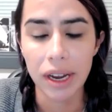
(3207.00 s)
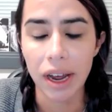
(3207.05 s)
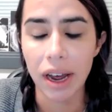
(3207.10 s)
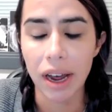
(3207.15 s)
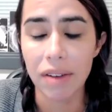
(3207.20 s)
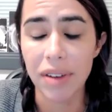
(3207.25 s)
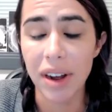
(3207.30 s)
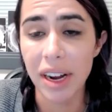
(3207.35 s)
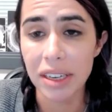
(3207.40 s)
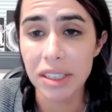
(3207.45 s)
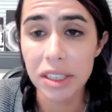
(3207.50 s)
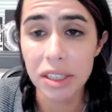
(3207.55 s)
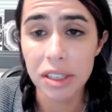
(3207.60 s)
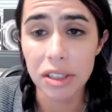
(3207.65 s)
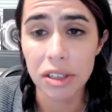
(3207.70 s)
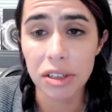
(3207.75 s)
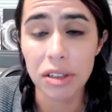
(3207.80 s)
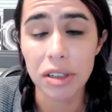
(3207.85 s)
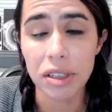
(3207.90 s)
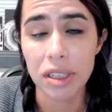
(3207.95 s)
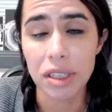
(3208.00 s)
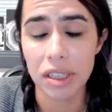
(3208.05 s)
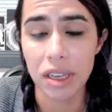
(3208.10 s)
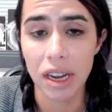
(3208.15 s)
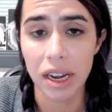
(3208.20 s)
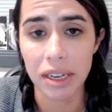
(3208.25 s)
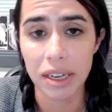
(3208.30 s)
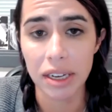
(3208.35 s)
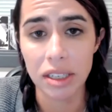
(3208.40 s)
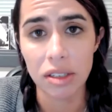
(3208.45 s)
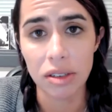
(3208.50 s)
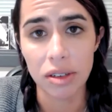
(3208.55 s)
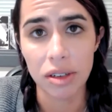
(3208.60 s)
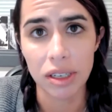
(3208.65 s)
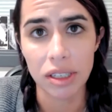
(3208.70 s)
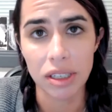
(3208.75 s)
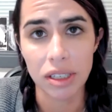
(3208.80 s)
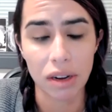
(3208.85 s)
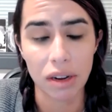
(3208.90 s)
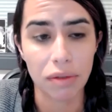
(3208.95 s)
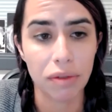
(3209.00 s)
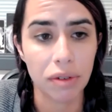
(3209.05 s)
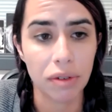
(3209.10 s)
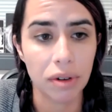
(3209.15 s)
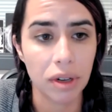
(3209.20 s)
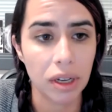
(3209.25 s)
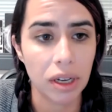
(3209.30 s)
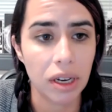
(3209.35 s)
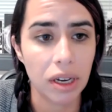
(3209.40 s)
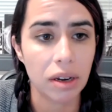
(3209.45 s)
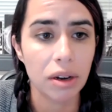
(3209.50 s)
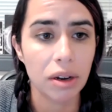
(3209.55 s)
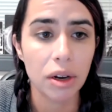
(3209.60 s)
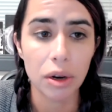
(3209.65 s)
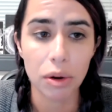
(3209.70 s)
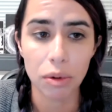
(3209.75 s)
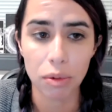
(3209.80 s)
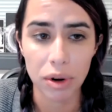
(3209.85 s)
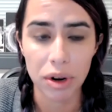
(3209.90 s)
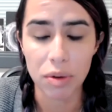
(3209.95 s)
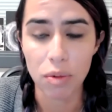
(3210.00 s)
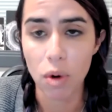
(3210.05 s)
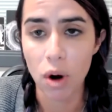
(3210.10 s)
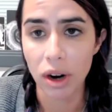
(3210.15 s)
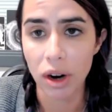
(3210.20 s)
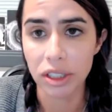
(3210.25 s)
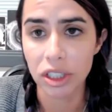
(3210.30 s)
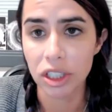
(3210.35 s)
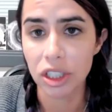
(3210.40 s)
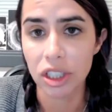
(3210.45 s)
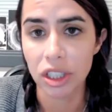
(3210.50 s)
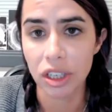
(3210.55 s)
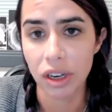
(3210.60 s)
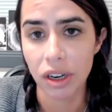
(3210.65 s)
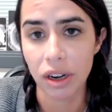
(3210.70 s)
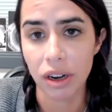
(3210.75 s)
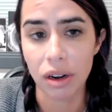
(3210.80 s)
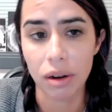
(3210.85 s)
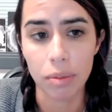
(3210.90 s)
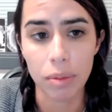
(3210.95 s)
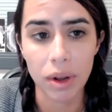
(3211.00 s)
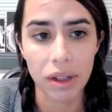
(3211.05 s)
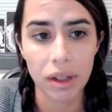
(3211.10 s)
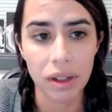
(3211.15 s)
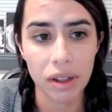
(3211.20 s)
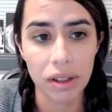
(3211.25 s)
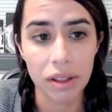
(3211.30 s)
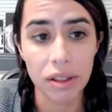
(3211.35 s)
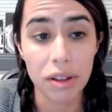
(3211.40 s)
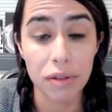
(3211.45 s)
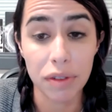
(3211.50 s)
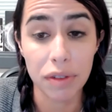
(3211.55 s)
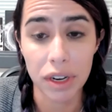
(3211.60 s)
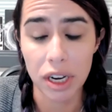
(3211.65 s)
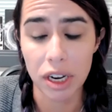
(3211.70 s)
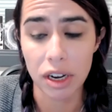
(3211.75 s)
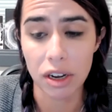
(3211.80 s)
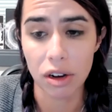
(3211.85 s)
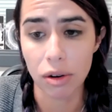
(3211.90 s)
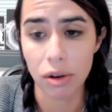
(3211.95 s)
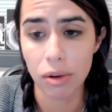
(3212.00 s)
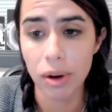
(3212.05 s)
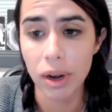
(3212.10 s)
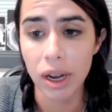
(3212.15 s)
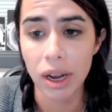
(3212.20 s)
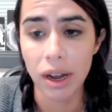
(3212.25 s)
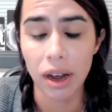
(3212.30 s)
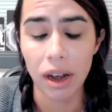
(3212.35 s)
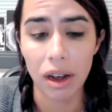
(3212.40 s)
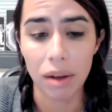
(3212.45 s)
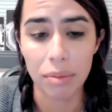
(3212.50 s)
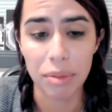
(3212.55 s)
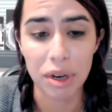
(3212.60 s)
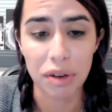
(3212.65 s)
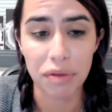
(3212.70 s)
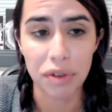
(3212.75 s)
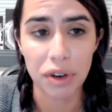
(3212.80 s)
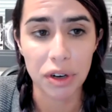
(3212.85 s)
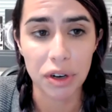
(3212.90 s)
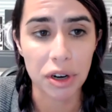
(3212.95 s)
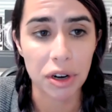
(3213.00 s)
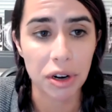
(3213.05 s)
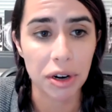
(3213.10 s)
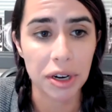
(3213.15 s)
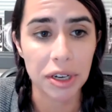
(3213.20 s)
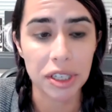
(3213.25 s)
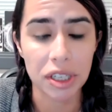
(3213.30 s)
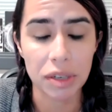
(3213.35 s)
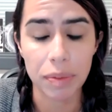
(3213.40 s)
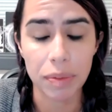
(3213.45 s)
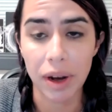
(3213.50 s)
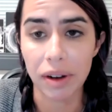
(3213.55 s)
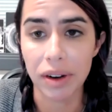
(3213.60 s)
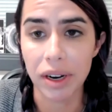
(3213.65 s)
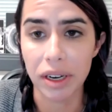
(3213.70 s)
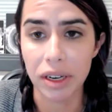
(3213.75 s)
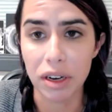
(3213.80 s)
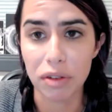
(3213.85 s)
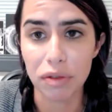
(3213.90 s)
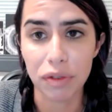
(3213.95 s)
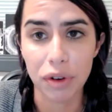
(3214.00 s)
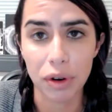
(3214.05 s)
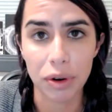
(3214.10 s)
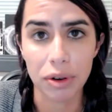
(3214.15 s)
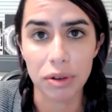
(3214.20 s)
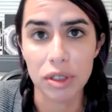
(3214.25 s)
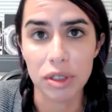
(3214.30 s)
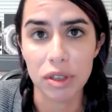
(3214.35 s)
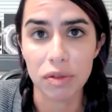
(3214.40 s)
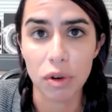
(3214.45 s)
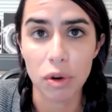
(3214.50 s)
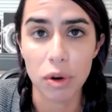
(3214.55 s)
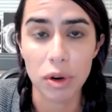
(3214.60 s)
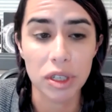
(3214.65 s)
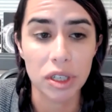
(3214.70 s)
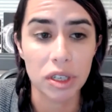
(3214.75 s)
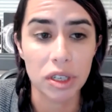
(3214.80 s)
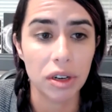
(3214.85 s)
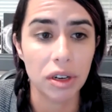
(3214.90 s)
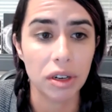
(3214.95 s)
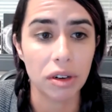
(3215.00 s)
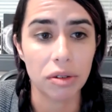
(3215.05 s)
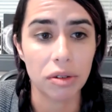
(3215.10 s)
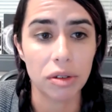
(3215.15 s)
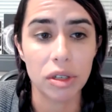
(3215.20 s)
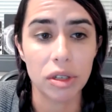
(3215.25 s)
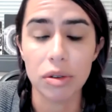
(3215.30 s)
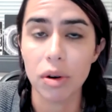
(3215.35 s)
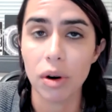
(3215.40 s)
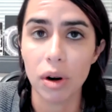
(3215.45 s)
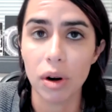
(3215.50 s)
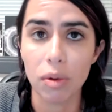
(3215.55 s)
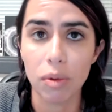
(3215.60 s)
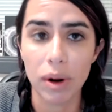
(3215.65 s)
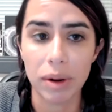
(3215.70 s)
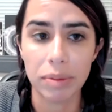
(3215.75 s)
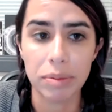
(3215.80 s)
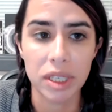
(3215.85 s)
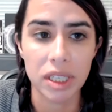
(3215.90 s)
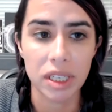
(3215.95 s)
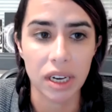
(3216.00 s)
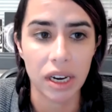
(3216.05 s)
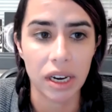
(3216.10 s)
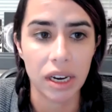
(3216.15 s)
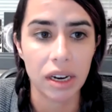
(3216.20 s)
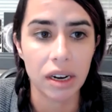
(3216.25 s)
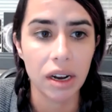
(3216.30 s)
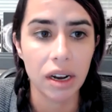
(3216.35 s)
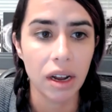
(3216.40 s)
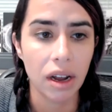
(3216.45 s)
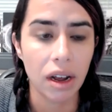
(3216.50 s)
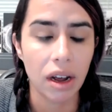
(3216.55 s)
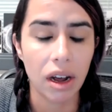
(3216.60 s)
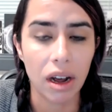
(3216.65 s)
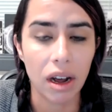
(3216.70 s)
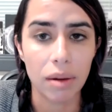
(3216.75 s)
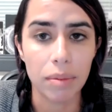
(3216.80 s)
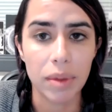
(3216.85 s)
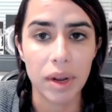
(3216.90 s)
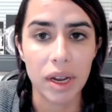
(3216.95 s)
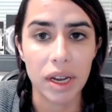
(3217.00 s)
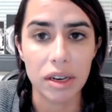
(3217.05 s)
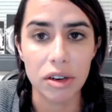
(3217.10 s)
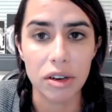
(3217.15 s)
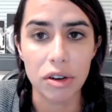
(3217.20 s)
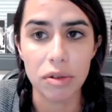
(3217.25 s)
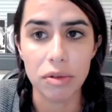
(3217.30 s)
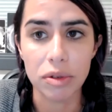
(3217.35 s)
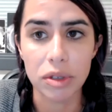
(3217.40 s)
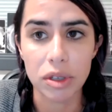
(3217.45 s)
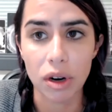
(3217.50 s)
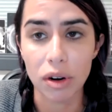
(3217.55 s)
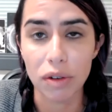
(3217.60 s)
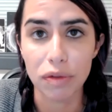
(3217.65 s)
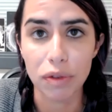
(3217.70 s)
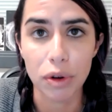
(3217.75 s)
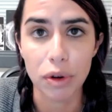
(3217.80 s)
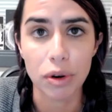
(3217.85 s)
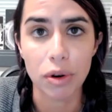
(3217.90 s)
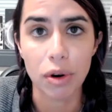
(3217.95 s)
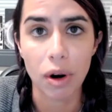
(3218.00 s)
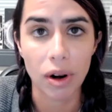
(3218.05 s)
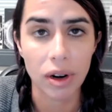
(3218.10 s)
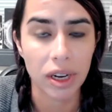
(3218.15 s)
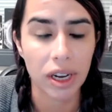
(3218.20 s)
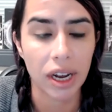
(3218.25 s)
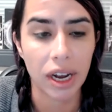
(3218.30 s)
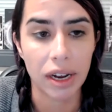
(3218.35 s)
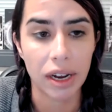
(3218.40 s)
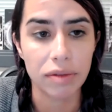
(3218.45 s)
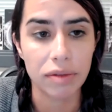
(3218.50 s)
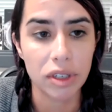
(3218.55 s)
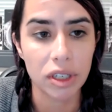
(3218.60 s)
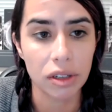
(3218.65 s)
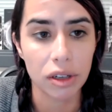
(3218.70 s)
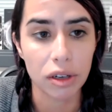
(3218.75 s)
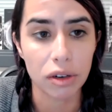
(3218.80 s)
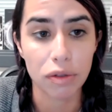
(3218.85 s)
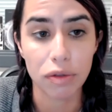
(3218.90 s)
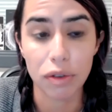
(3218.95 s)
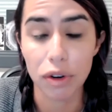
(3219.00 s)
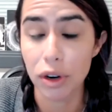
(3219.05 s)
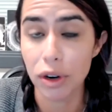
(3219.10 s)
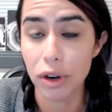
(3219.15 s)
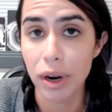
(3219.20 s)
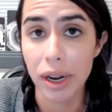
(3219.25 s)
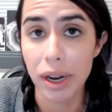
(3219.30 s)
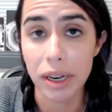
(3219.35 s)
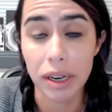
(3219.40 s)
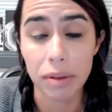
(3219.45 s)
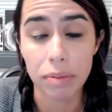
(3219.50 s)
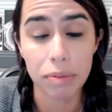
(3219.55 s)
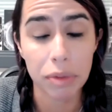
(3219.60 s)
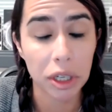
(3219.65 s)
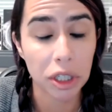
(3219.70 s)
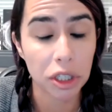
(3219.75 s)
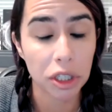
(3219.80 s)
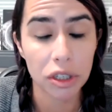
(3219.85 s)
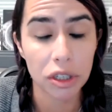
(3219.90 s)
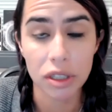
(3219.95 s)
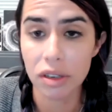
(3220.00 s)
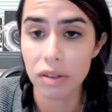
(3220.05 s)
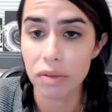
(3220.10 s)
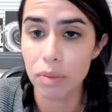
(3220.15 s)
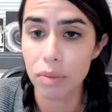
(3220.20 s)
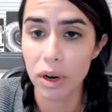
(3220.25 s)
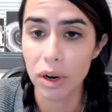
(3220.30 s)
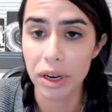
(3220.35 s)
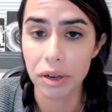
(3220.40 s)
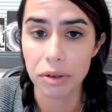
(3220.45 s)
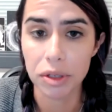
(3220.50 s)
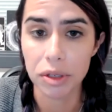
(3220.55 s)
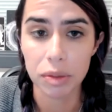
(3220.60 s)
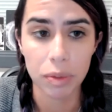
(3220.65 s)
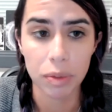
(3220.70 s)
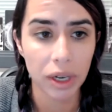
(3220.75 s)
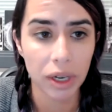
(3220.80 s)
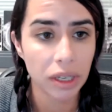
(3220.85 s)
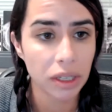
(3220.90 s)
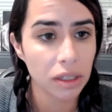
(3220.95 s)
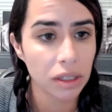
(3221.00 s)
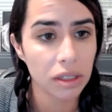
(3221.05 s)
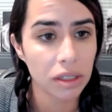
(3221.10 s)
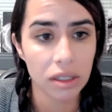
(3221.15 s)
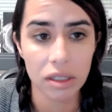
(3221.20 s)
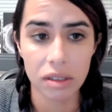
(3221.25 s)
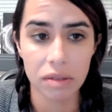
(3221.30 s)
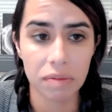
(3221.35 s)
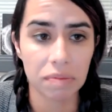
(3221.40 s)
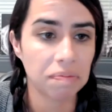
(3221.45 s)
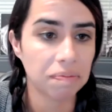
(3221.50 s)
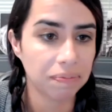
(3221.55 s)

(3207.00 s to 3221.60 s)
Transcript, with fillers: have access to the slides, you can definitely rewatch um, the video. Um, and if you're curious about any photos, of course, you can go to our website um, and use our photo archive to look for any pictures of Borrego Springs.